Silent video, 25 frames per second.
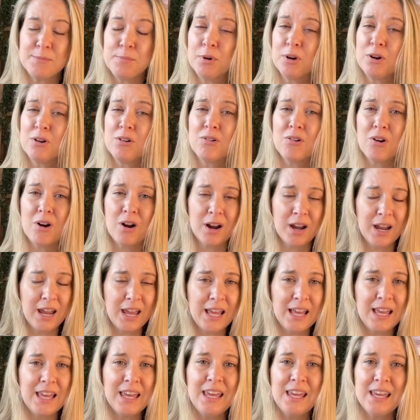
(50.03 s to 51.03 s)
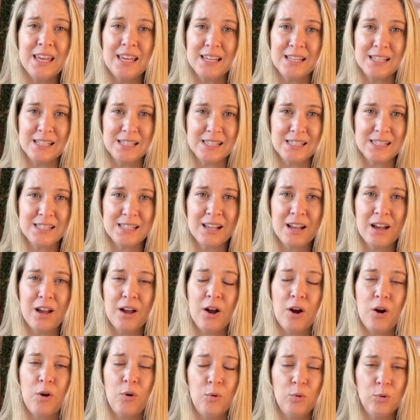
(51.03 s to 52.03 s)
But crying is
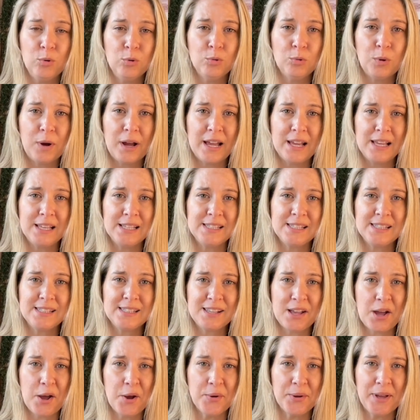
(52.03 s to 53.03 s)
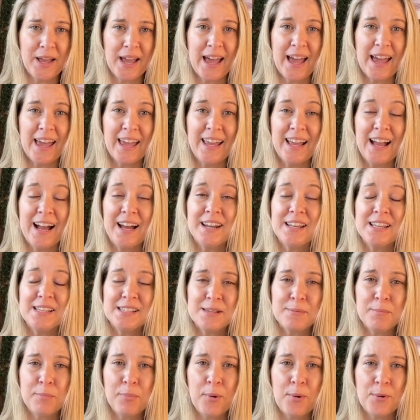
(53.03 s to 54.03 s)
always okay, and
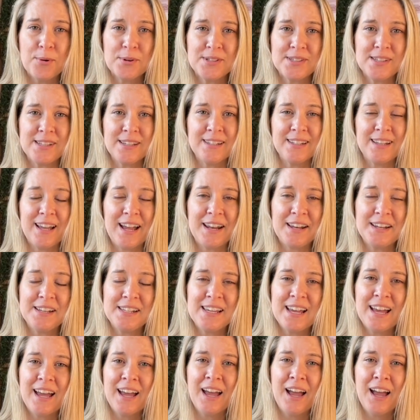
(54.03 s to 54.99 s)
it's important, and